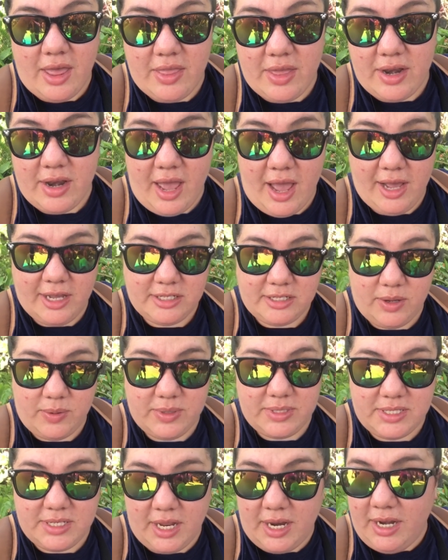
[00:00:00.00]
And then as I
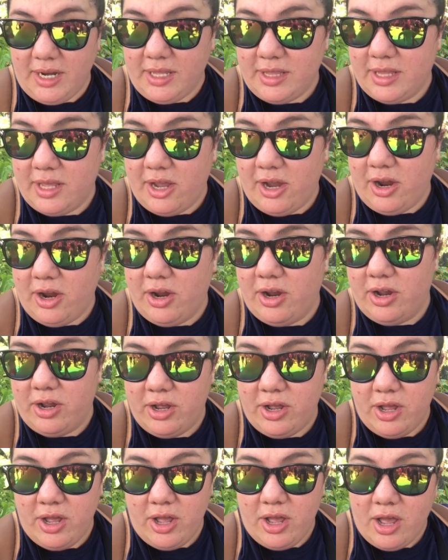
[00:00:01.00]
was standing there,
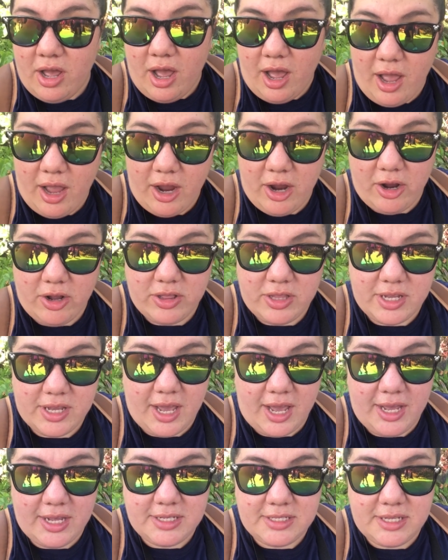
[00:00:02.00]
I heard the
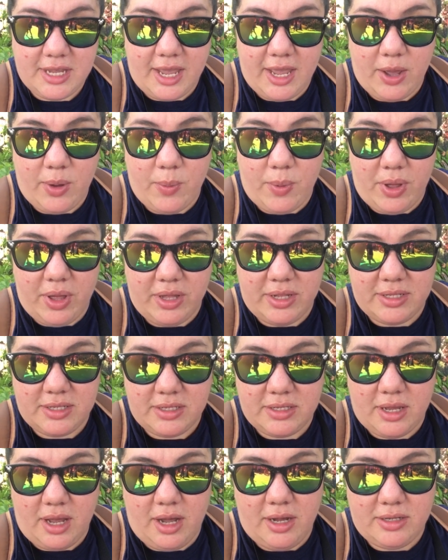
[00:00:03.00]
guy say, well,
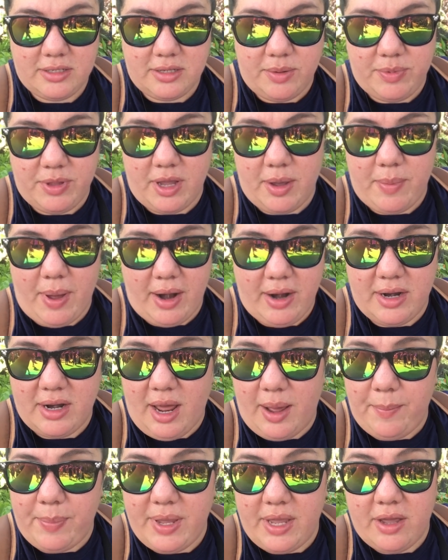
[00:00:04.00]
something about it
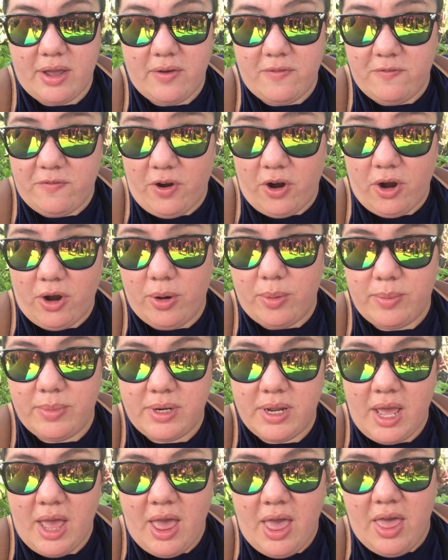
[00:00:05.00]
not being
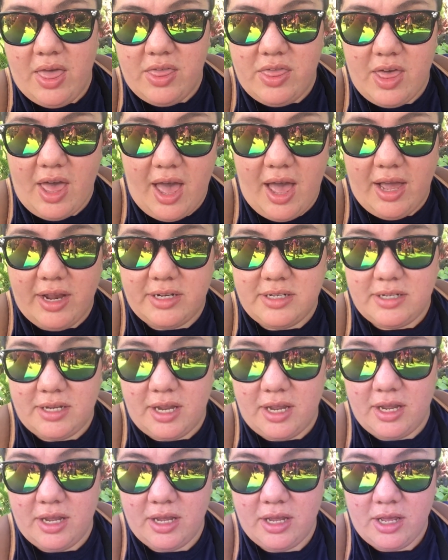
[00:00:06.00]
confirmed, that
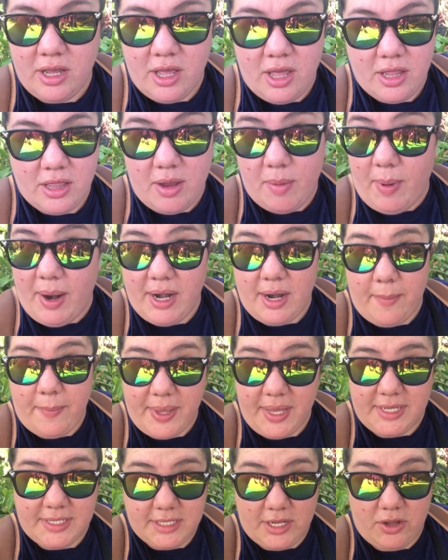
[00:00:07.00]
there might not
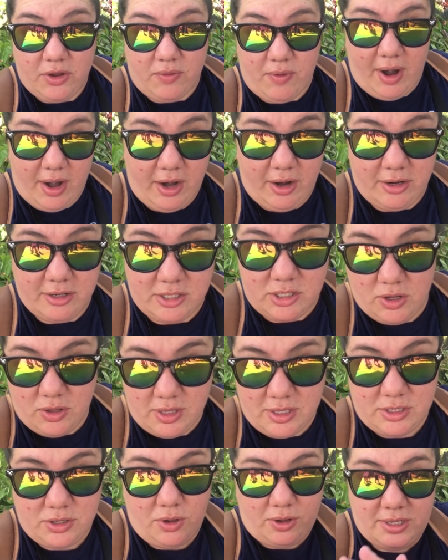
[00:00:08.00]
be a single rider. So
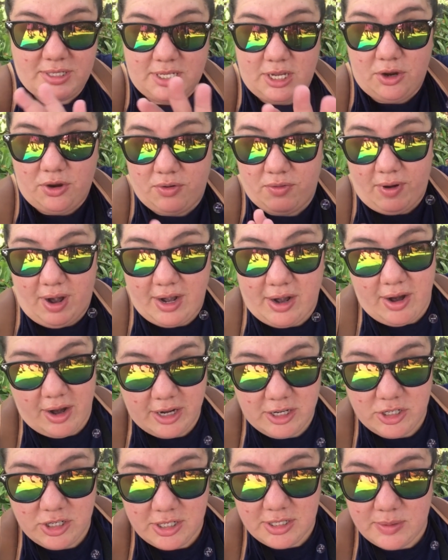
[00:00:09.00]
this whole single rider
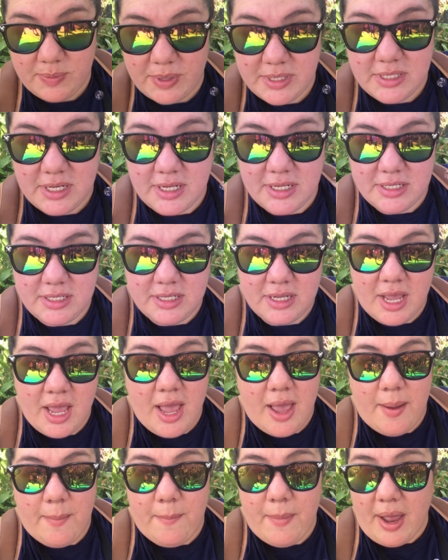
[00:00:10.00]
entrance business
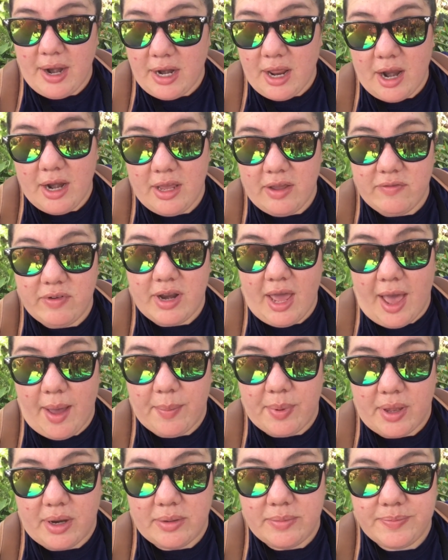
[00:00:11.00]
might not even
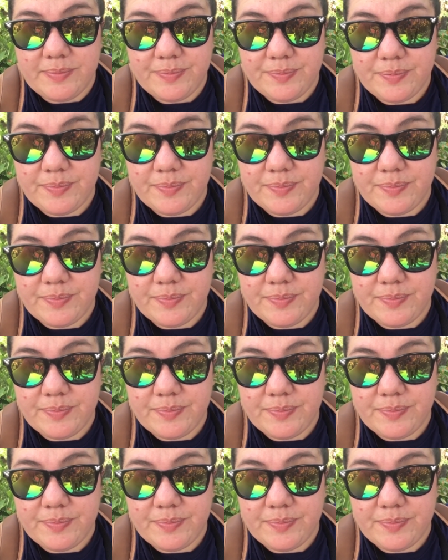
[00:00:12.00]
happen.